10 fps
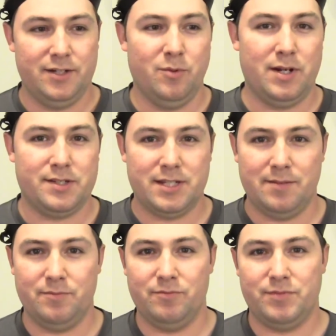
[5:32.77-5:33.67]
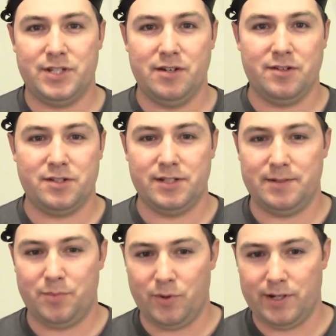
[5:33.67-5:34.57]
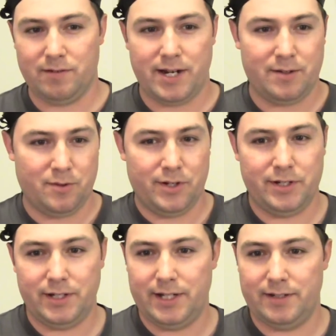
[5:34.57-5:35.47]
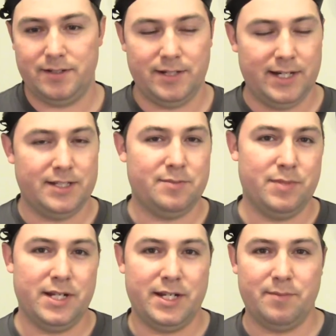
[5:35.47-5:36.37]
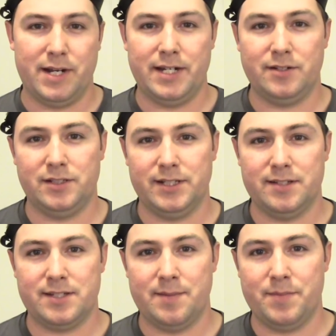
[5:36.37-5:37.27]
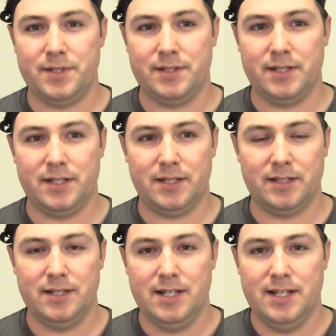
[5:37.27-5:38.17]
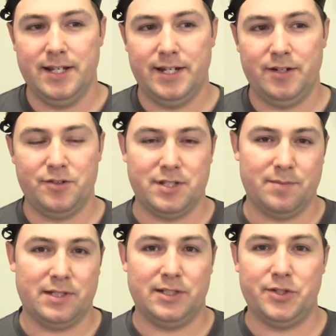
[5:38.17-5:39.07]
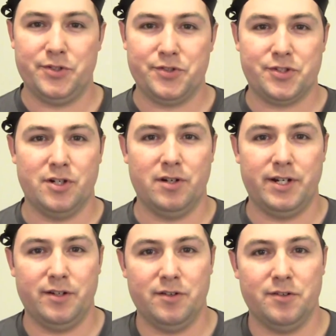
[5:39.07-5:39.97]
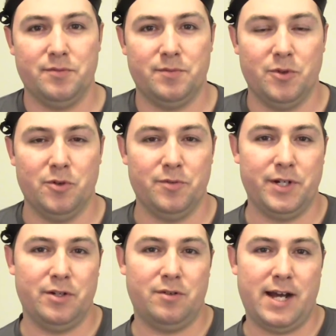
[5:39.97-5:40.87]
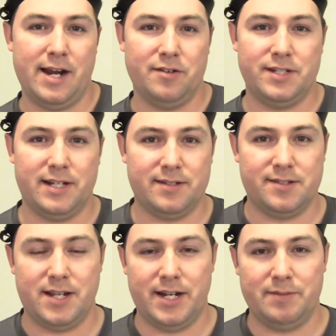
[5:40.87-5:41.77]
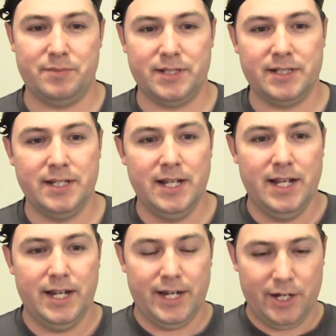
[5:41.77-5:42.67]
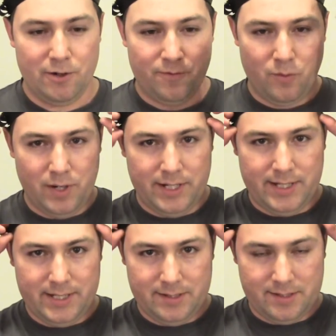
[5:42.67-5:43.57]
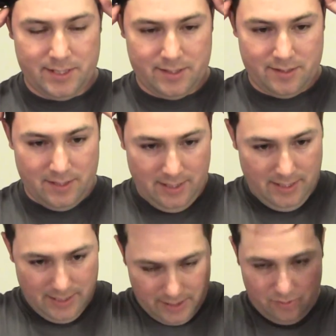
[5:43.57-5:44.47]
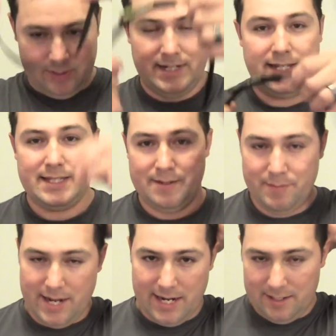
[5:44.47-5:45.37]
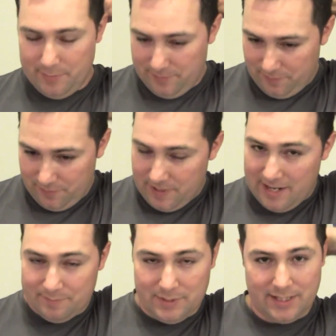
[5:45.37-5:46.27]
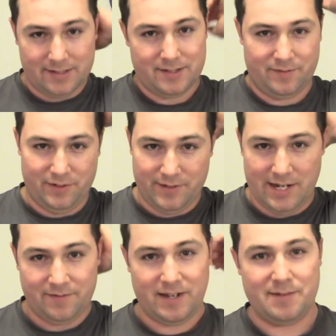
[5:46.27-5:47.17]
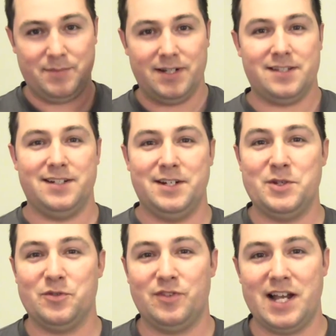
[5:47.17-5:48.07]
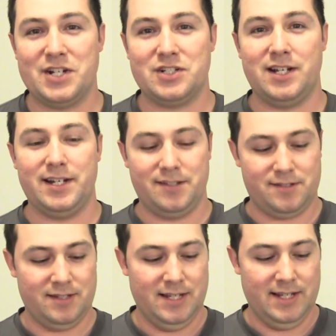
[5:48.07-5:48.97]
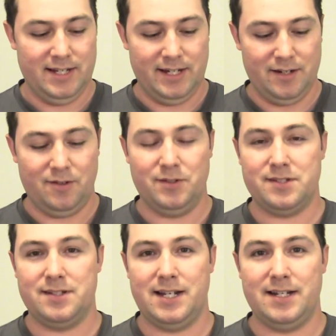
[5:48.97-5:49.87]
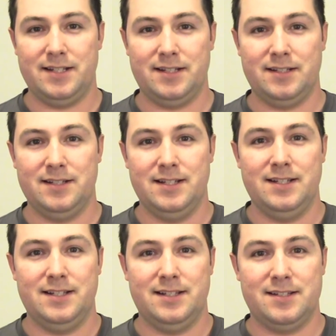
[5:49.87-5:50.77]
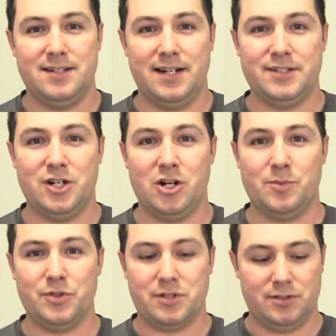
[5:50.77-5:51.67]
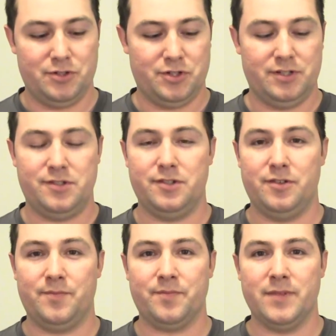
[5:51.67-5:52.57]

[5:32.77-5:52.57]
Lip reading: want something seriously to point right where you need it to be, you might look at something, you know, something a little sturdier or you know, higher tech design. But you know, for what it is, it's really not that bad. I mean, for $5, if you've got $5 and another flashlight, it's, you know, it's not a terrible solution. So